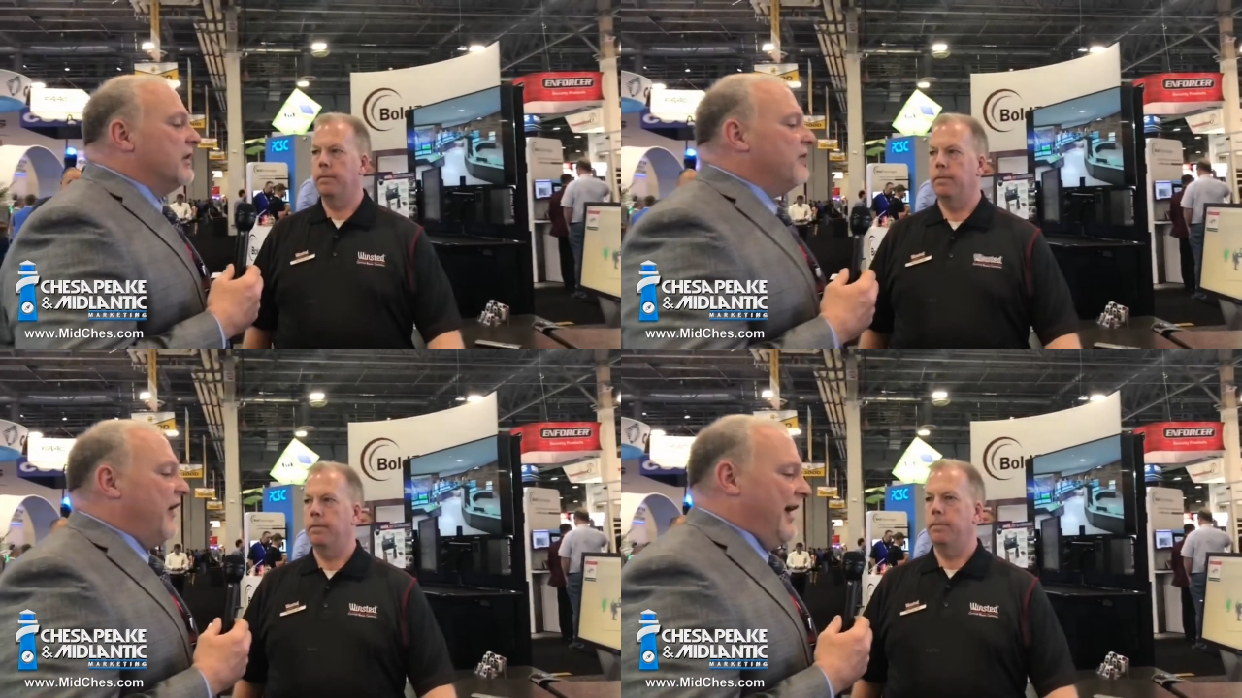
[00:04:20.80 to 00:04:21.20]

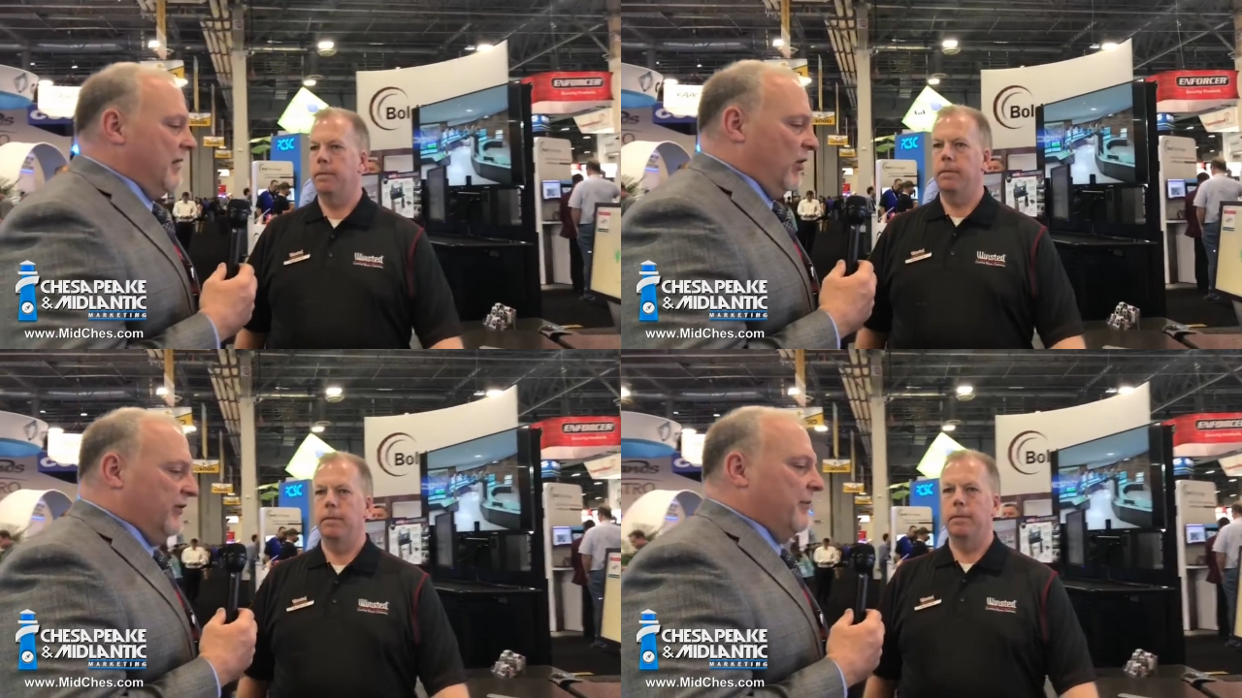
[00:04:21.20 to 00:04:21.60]

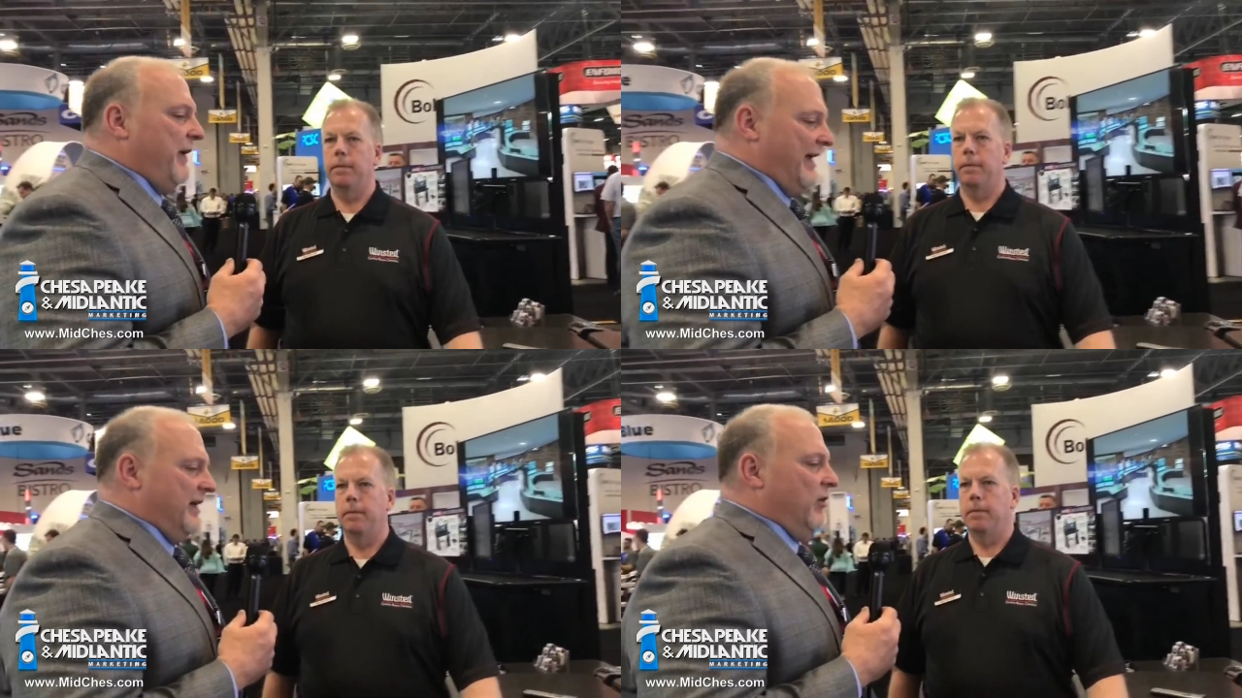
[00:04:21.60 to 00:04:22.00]
Speaker 1: definable
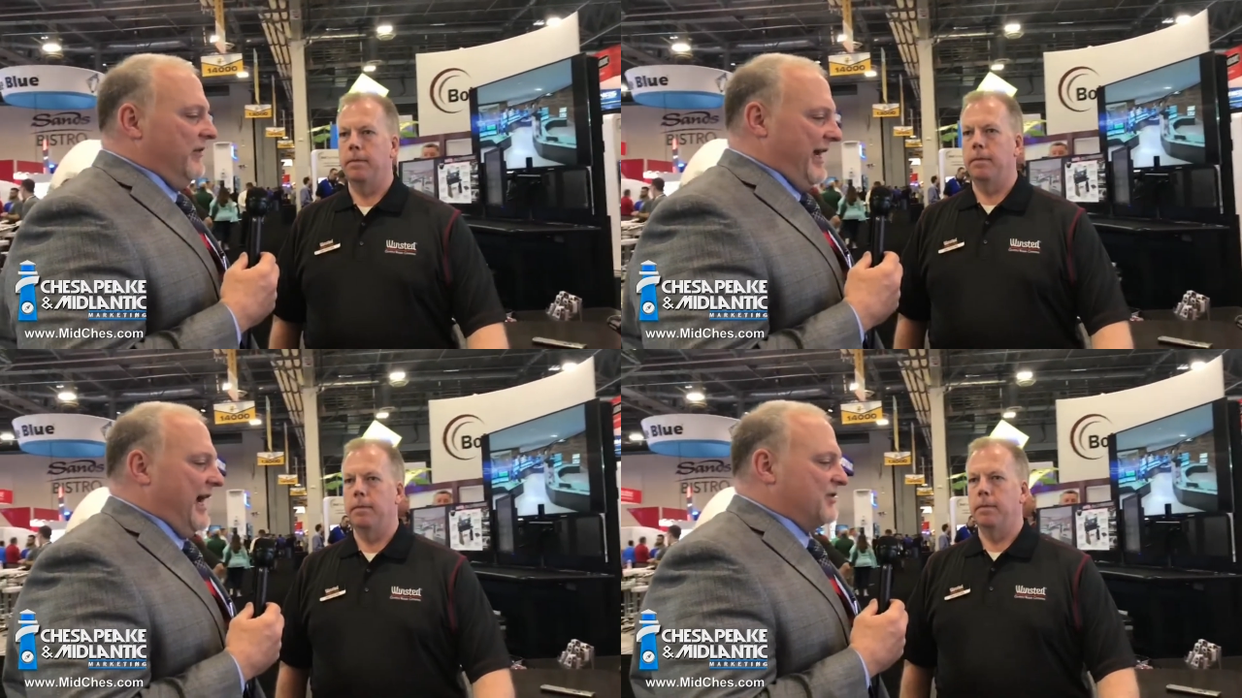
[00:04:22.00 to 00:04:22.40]
depending
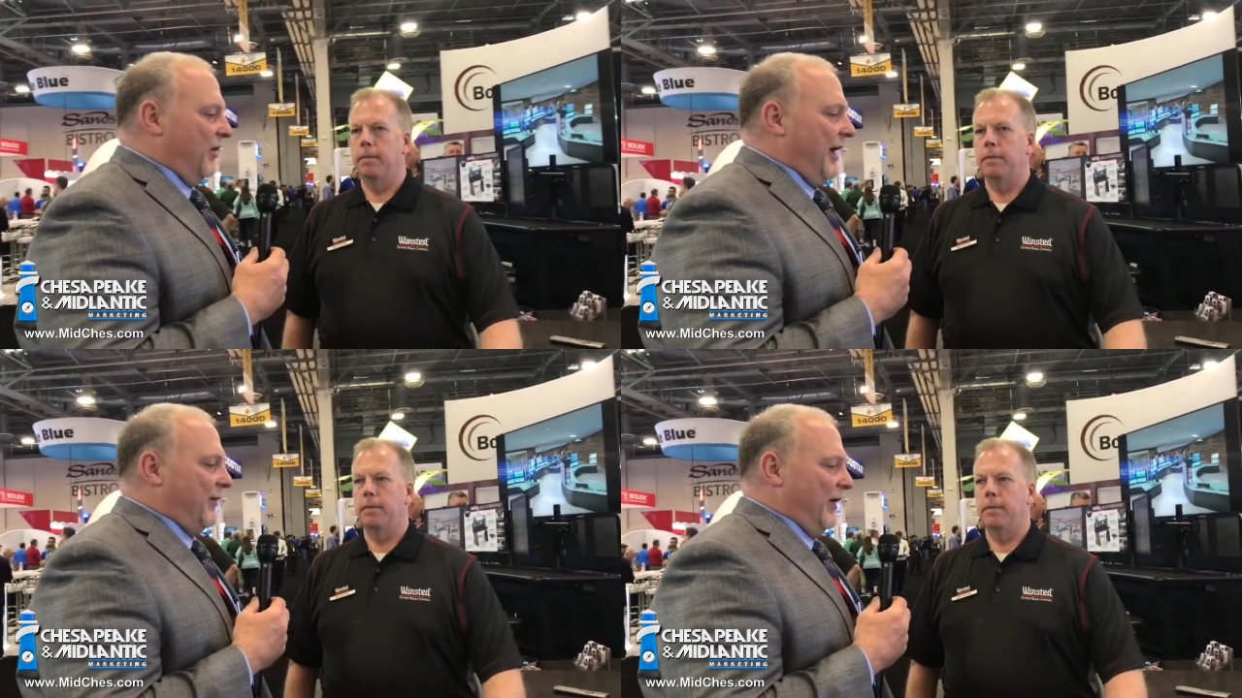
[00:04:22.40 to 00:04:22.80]
on the
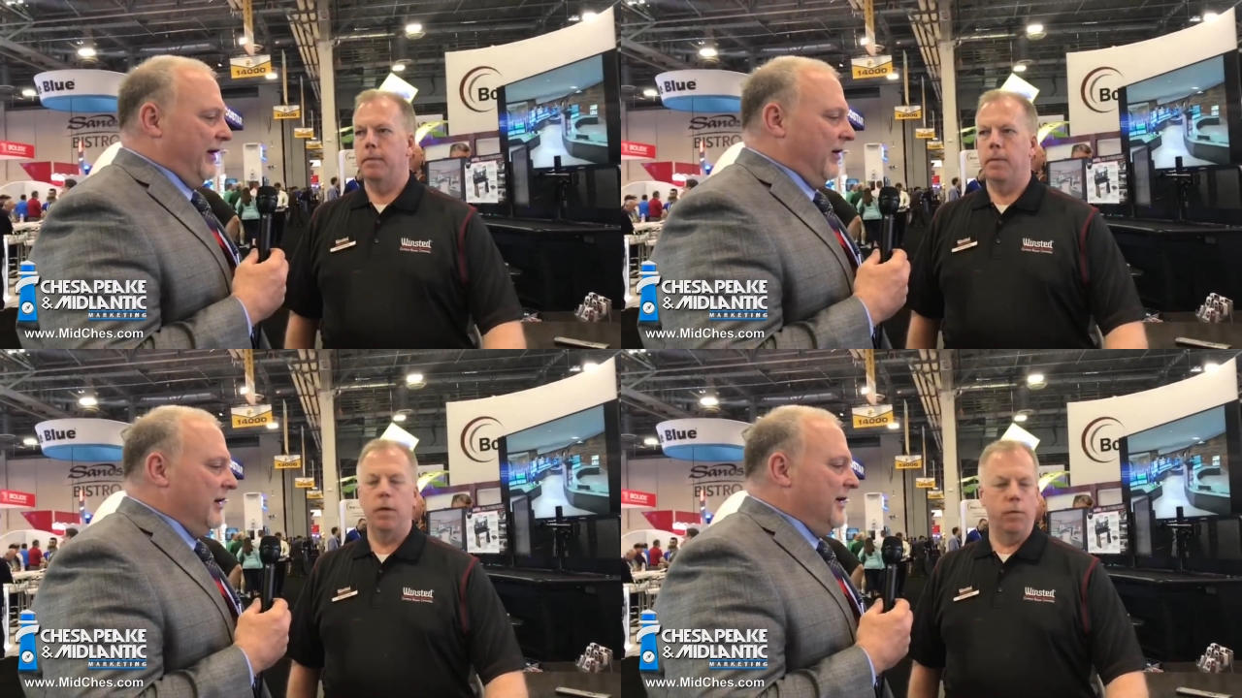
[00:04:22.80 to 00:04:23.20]
actual
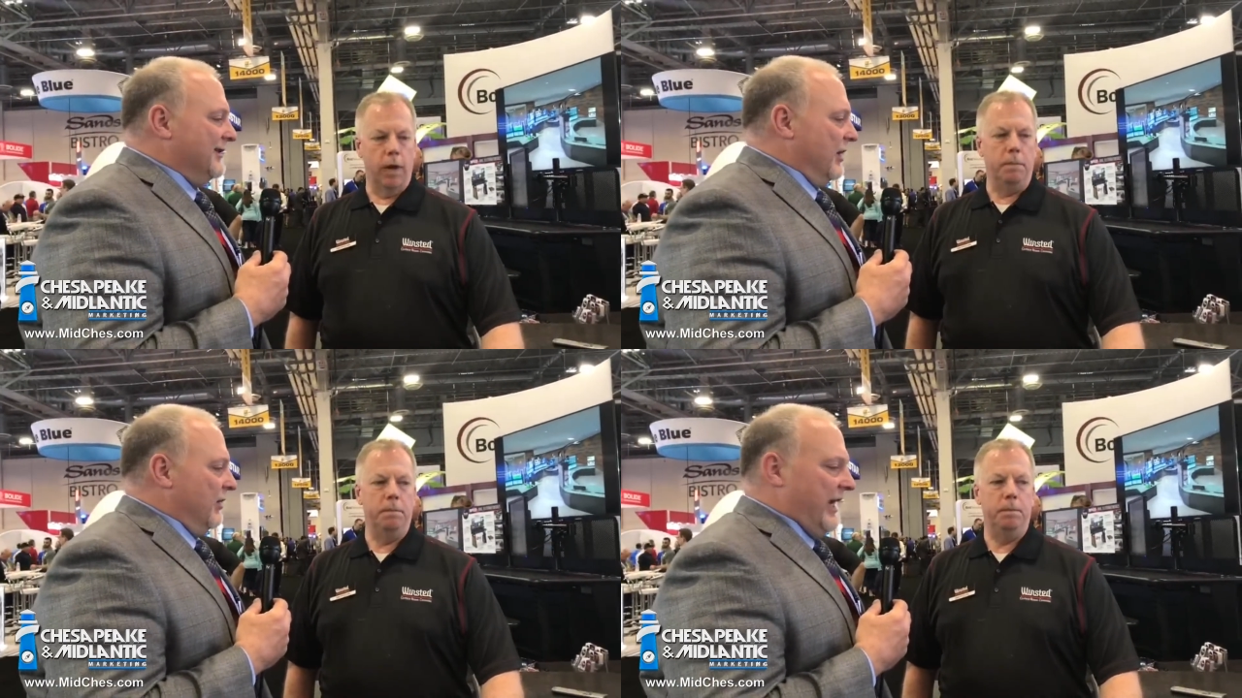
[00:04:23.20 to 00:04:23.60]
operator.
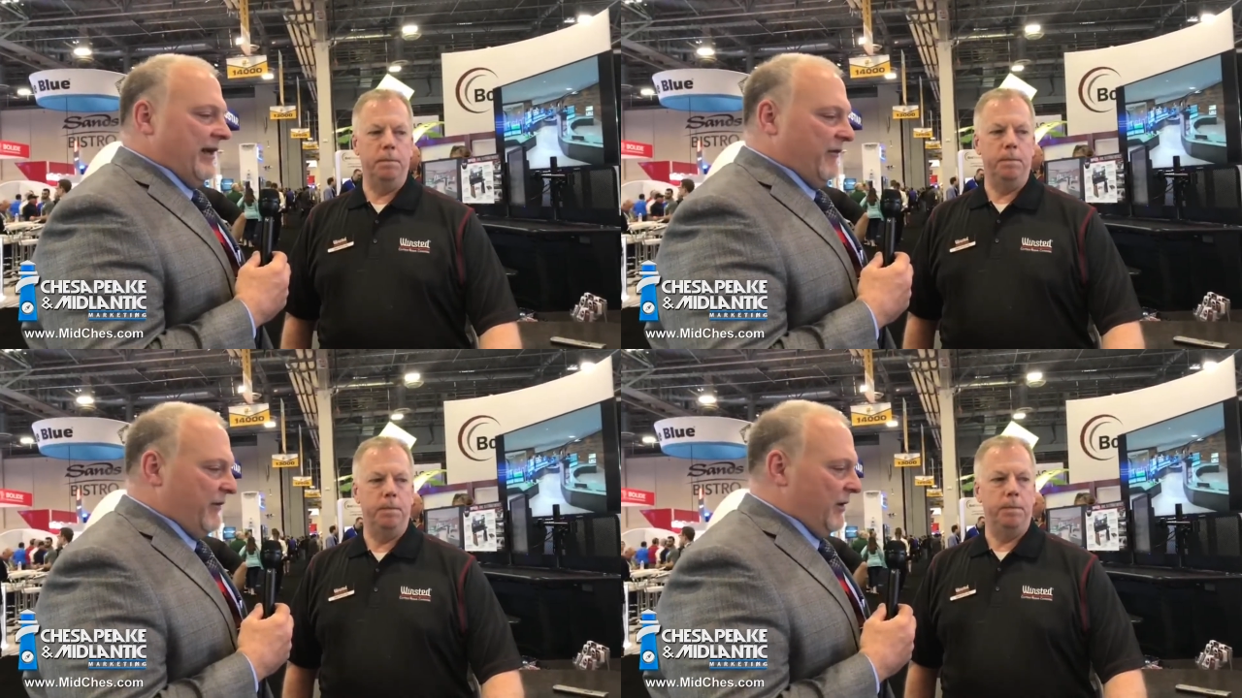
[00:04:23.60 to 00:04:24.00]
Right. So again, if